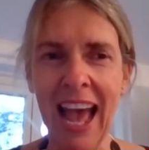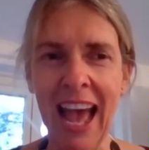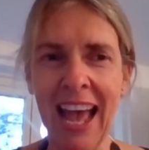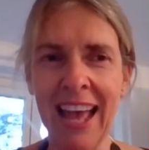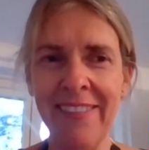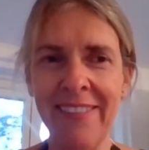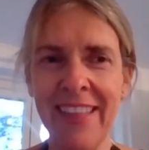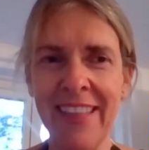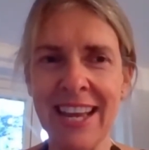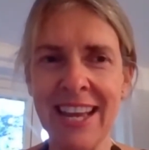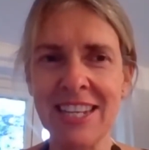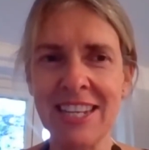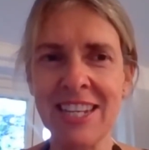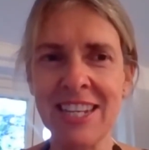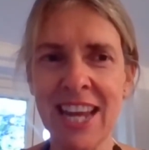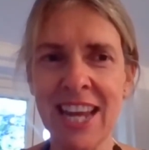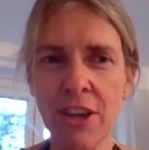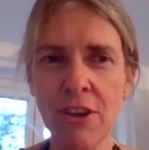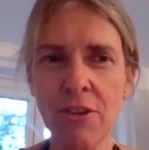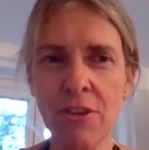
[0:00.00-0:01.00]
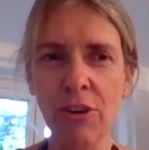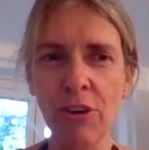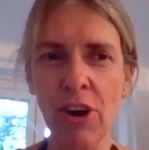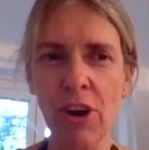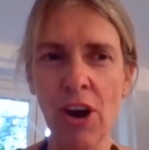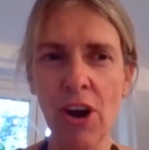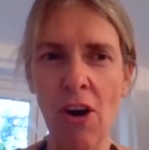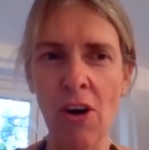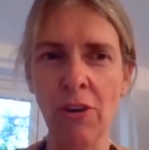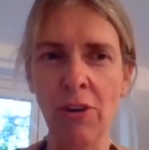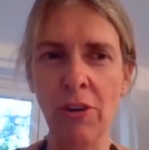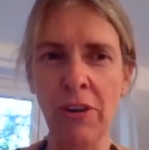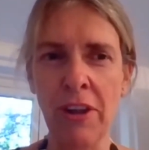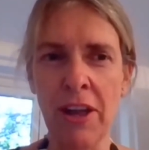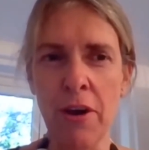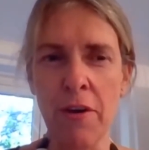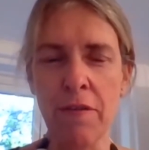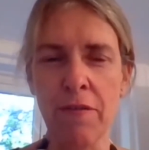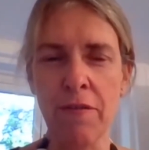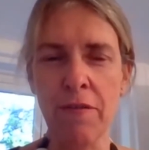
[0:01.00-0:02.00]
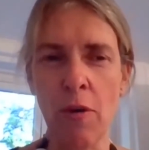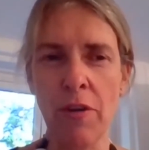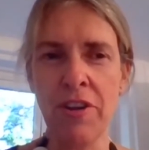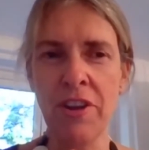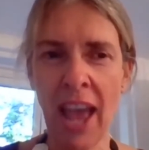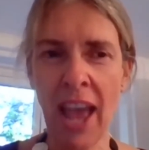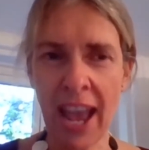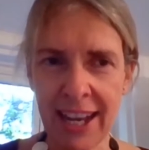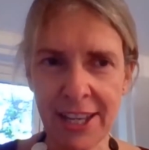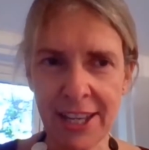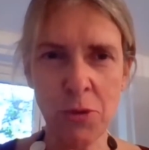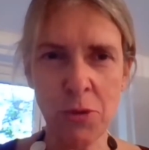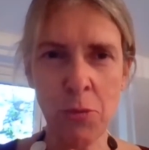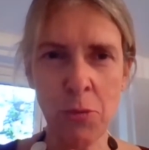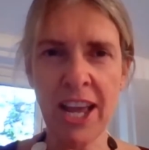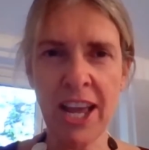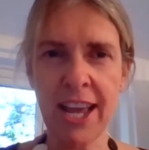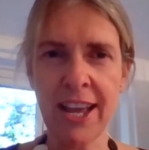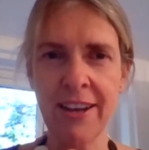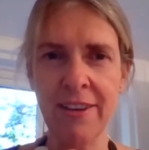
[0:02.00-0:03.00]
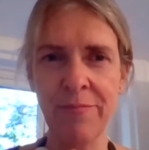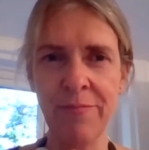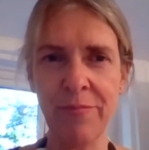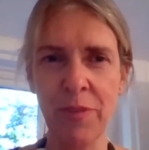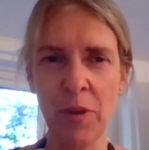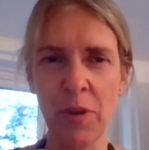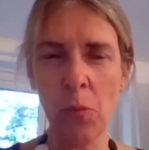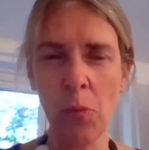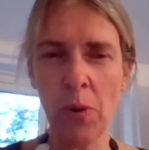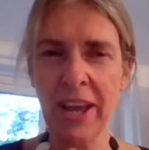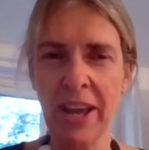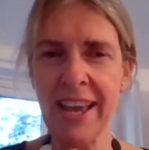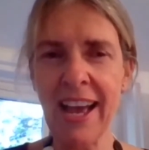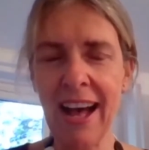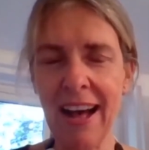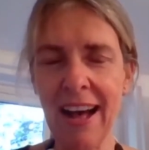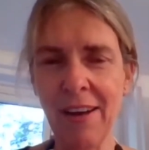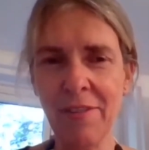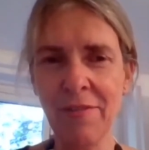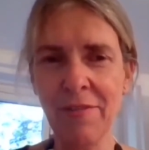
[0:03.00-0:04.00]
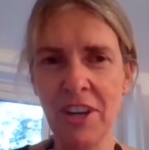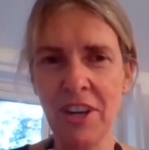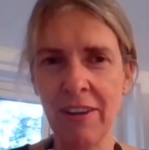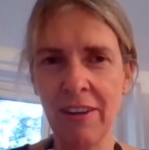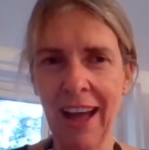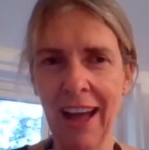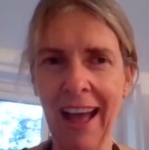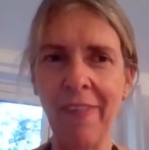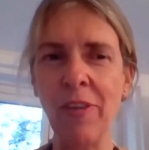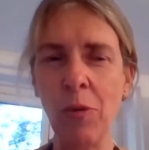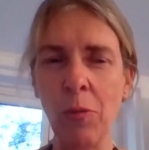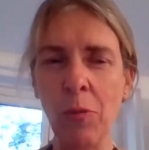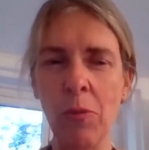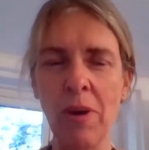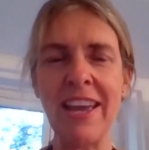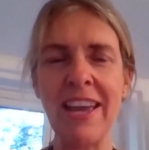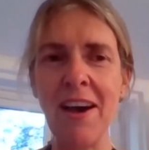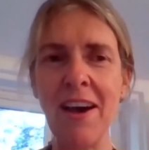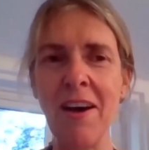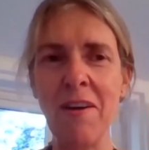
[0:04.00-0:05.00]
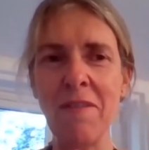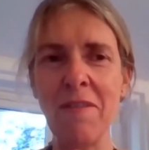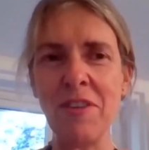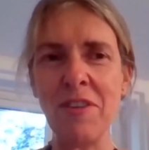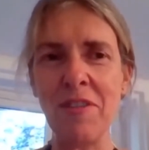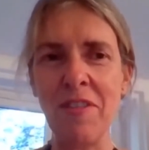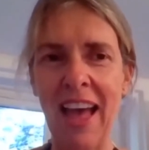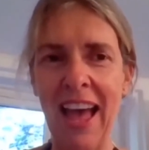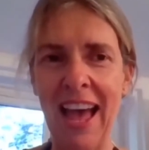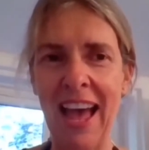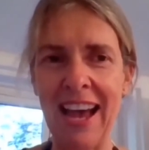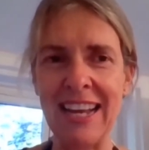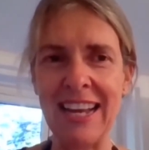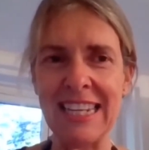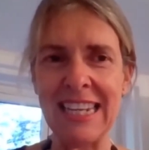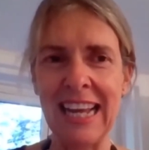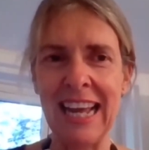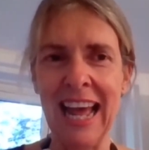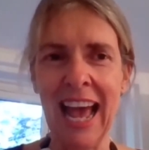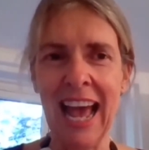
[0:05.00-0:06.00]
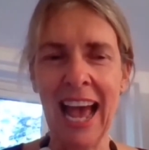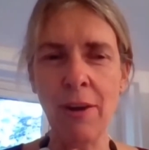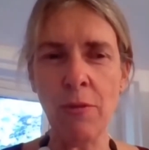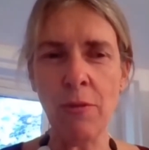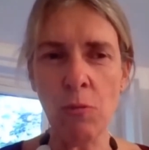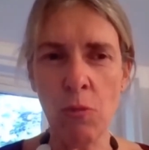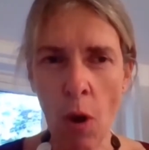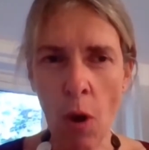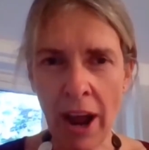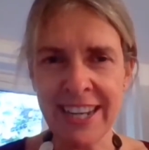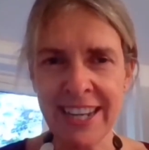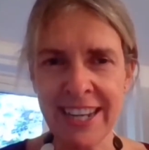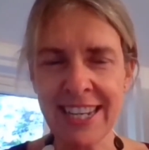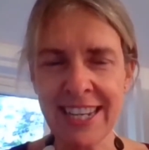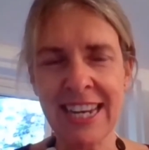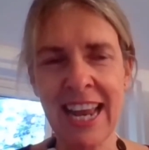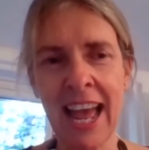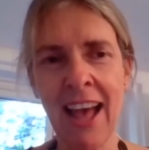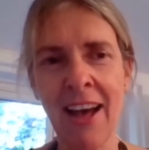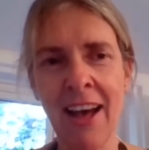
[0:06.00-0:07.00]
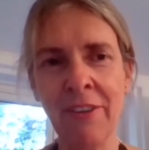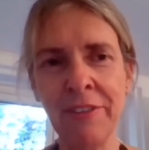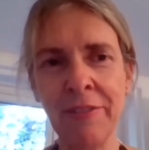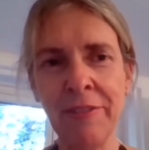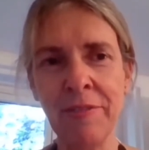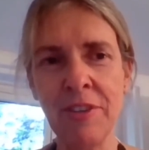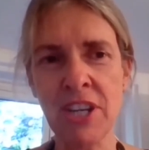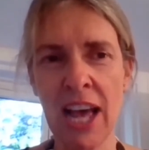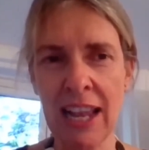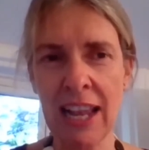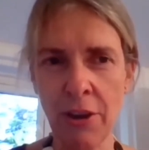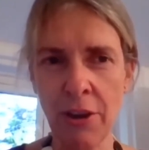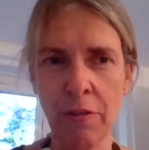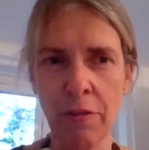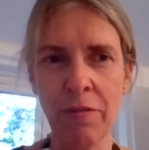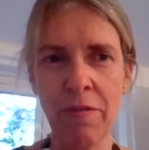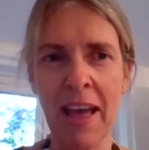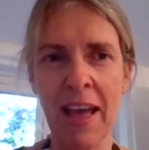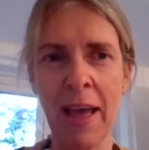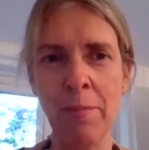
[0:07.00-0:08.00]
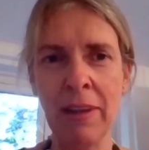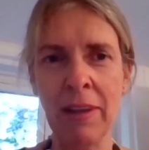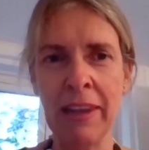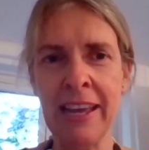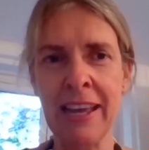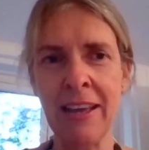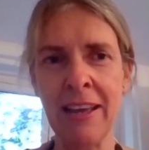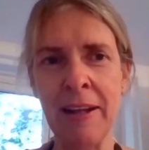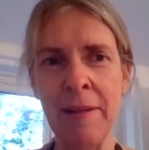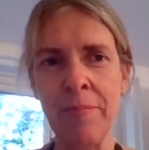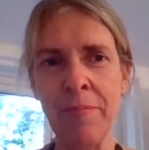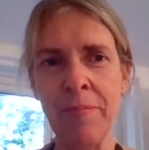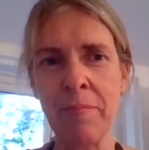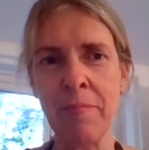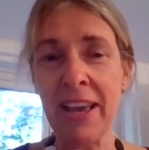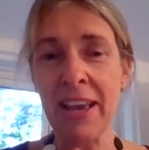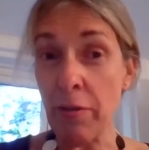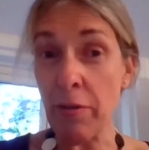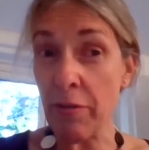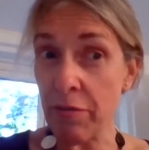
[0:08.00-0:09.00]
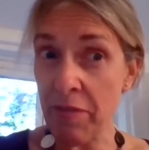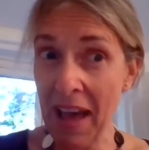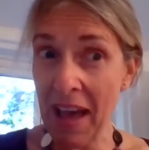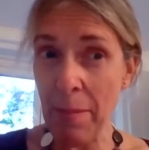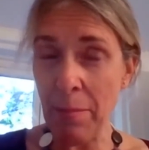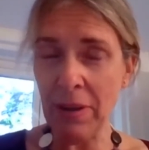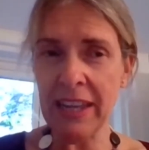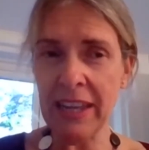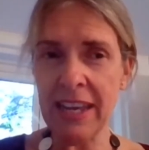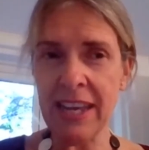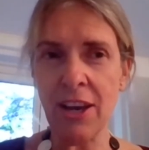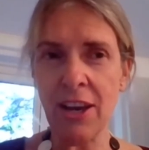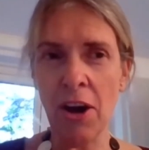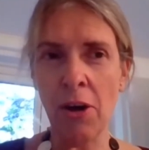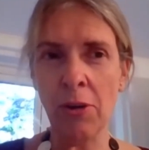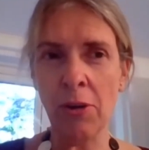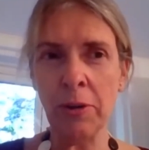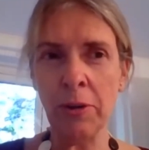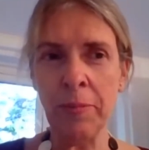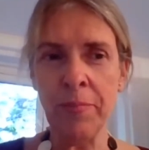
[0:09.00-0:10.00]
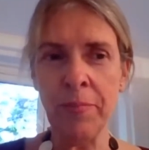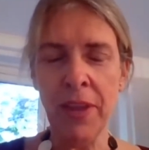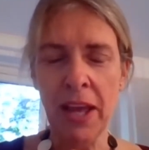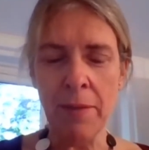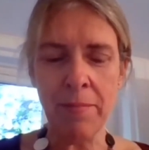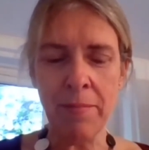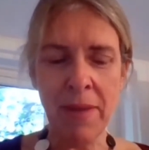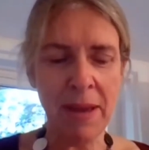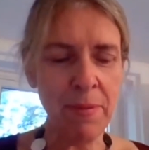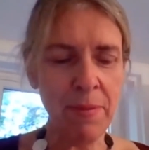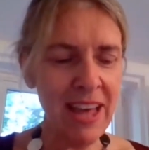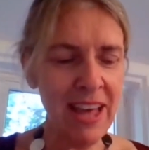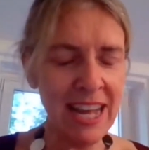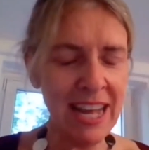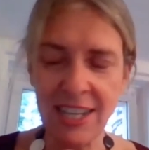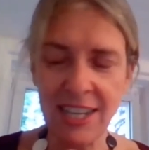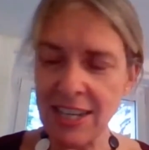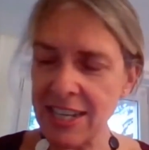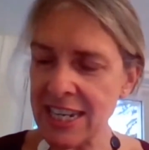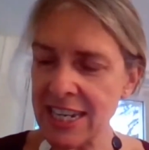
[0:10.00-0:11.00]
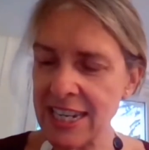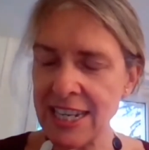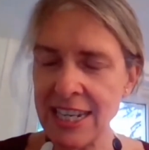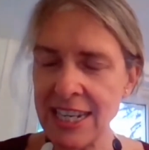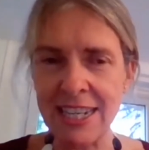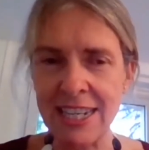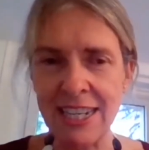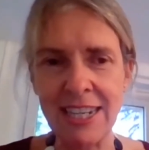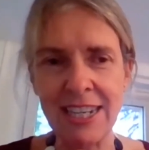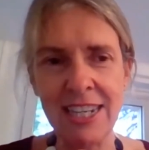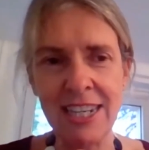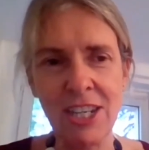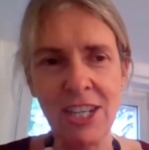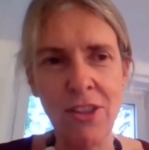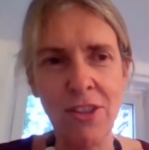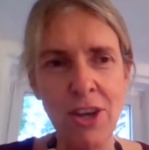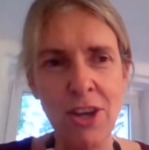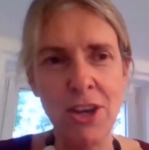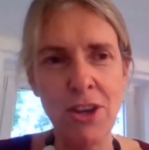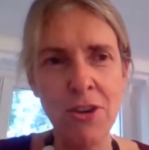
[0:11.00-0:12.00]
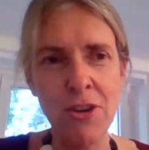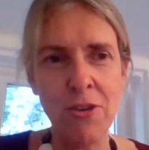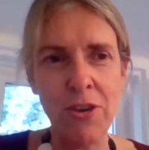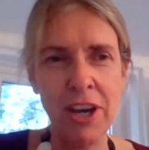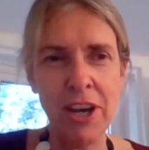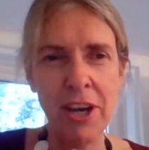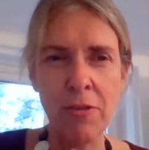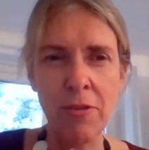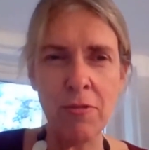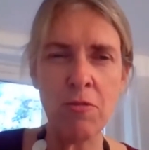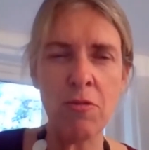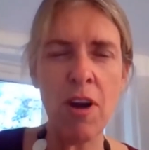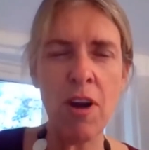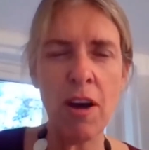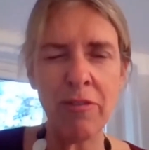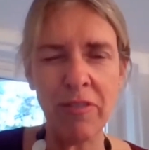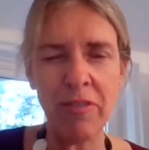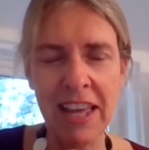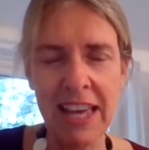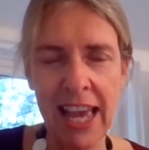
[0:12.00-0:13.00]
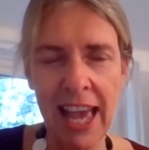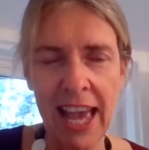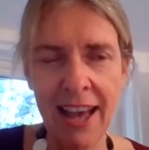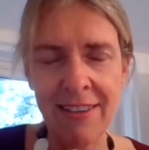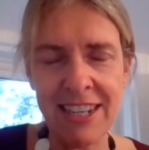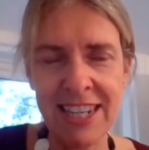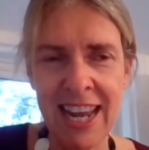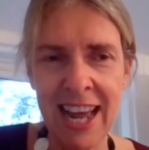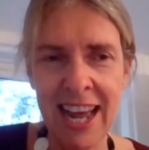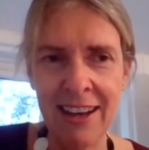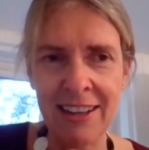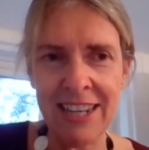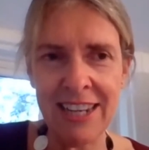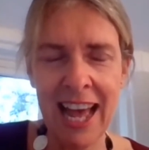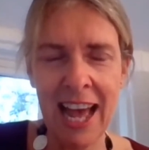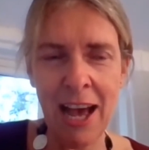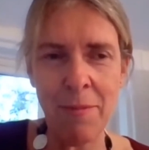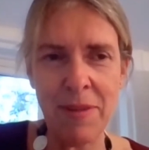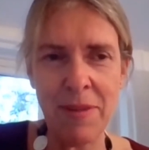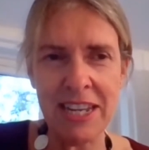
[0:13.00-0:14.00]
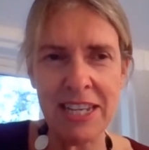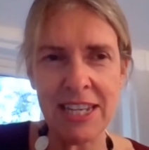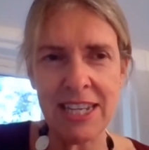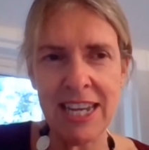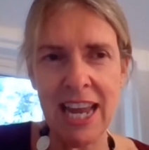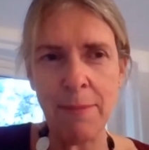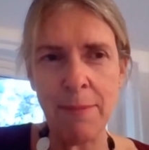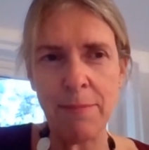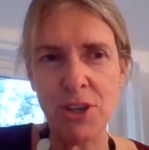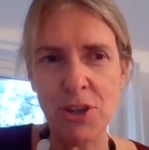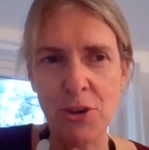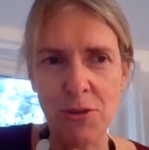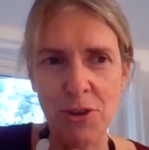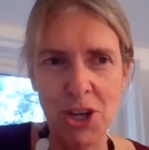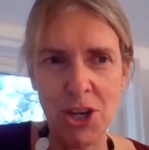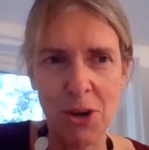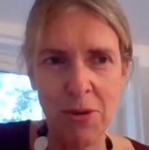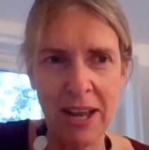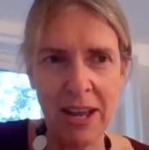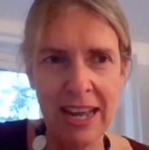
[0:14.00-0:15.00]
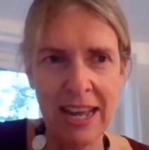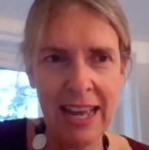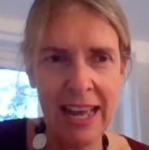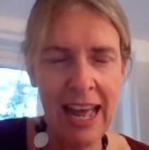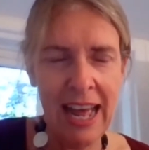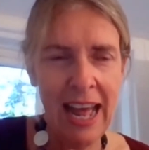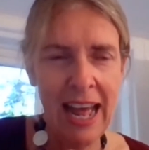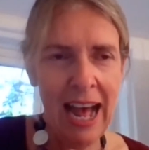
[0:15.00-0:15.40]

And then set your goal for next week, the week after, and the week after that. And write it down, tell your family, make a family goal. Maybe that's a distance so that you can roughly count out how many steps you're doing.